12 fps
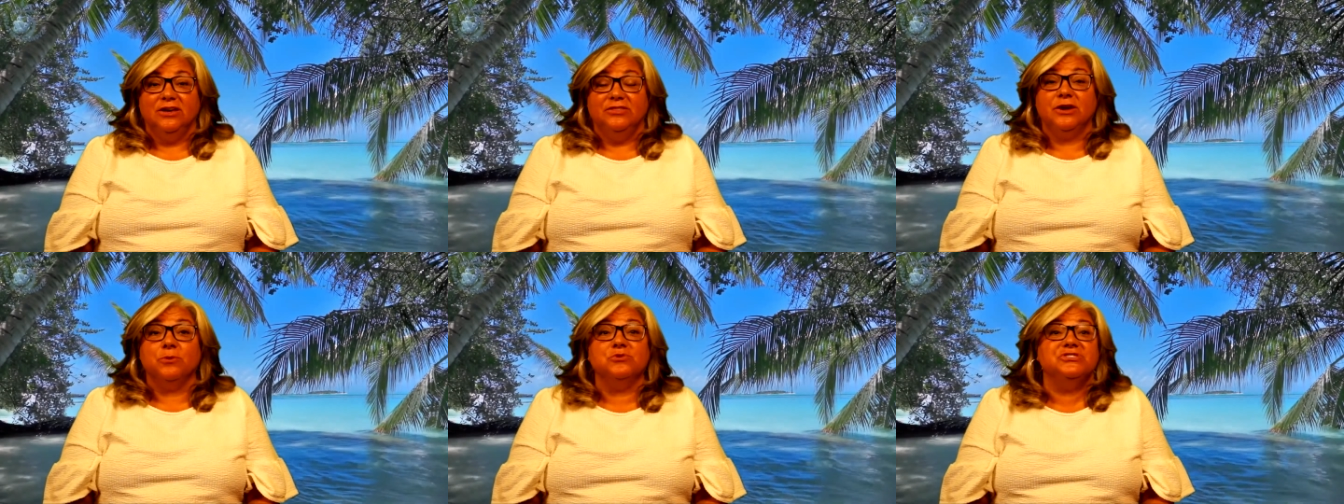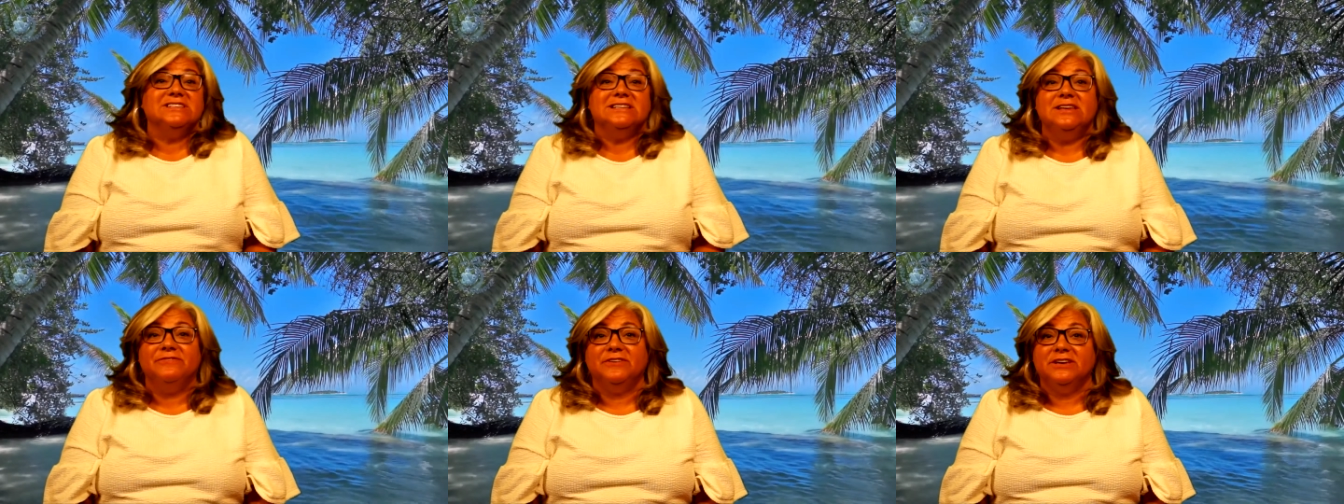There were
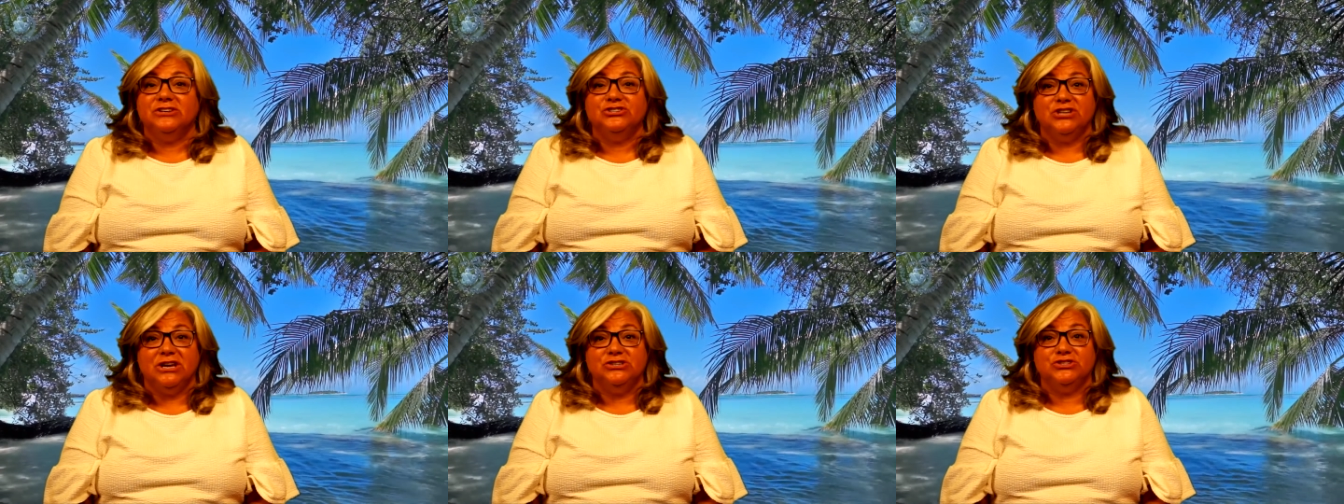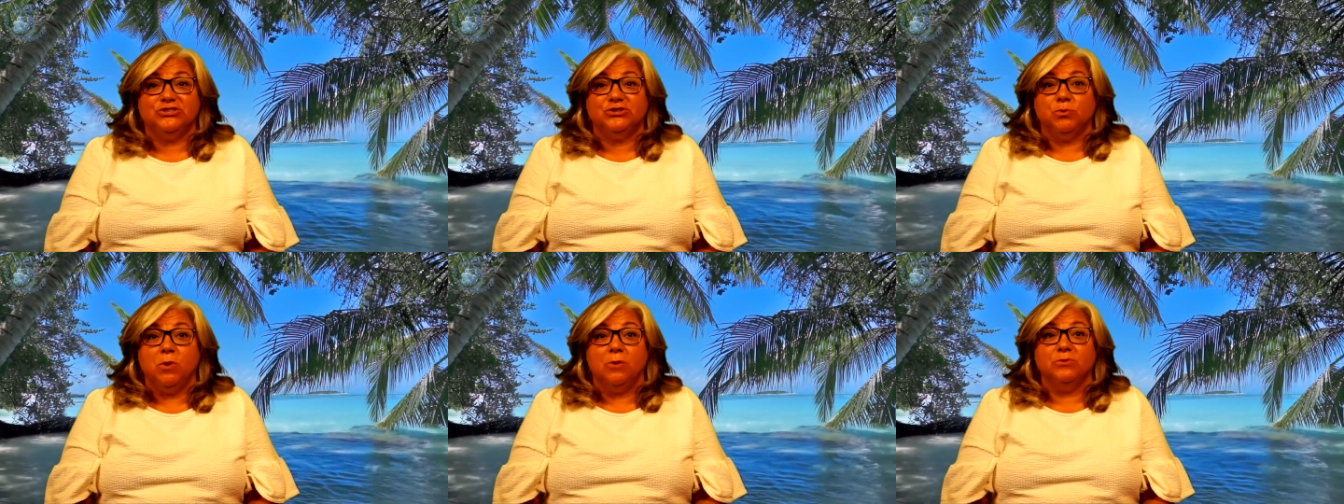significant changes
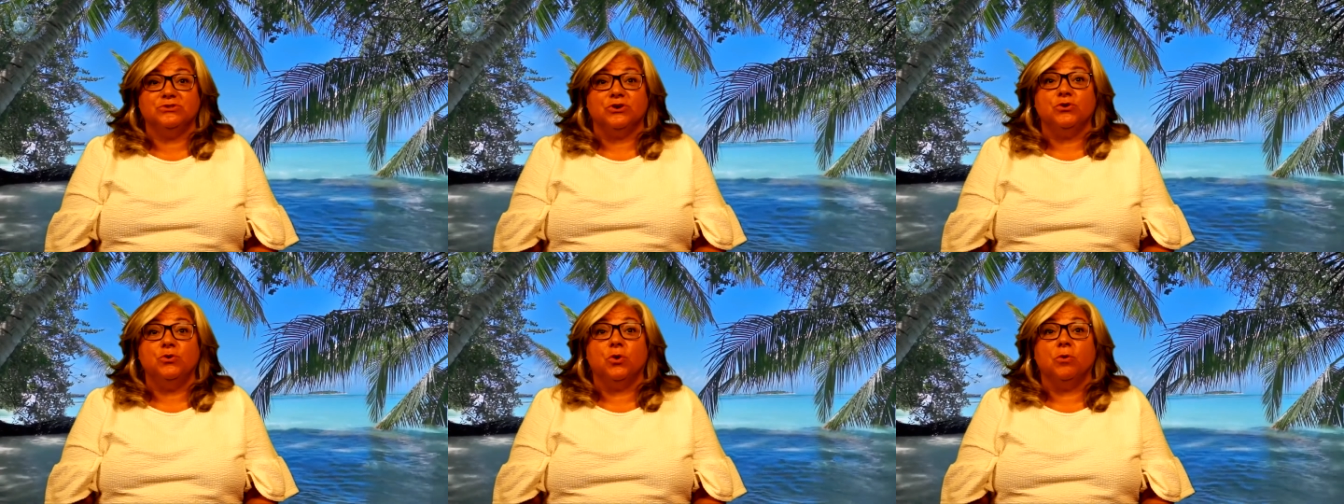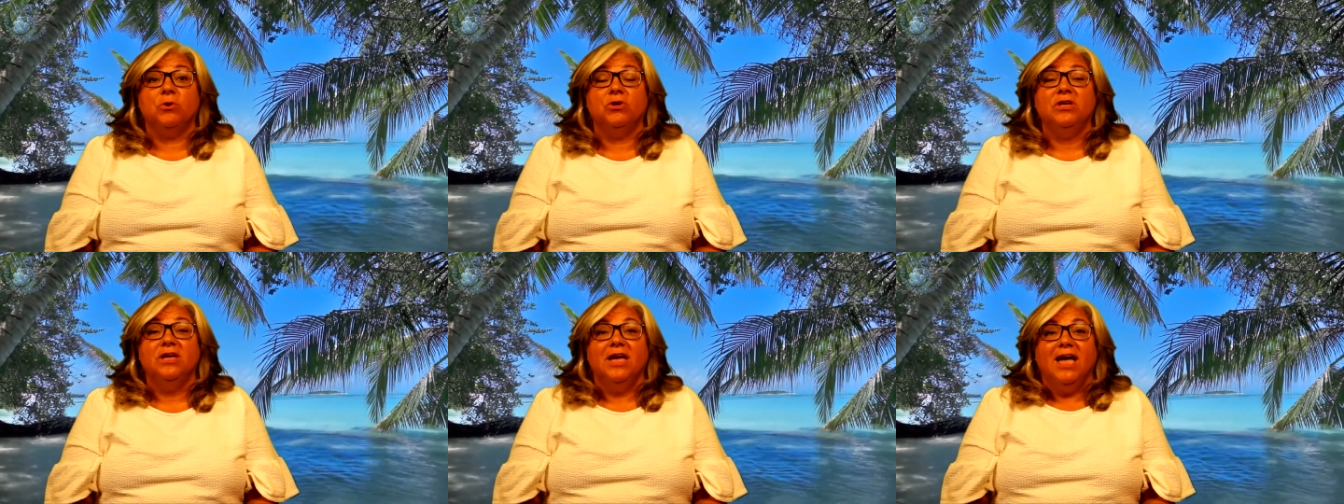to what was our normal,